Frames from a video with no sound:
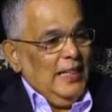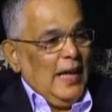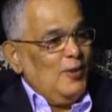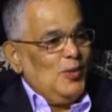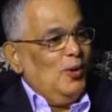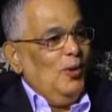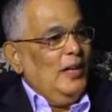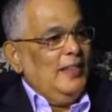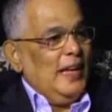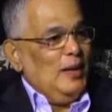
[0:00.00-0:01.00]
That was the
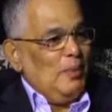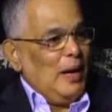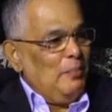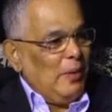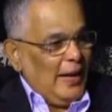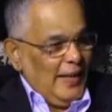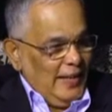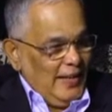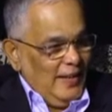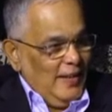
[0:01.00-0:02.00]
only thing in my mind. Yeah,
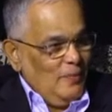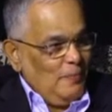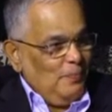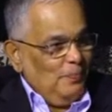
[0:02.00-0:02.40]
but then how do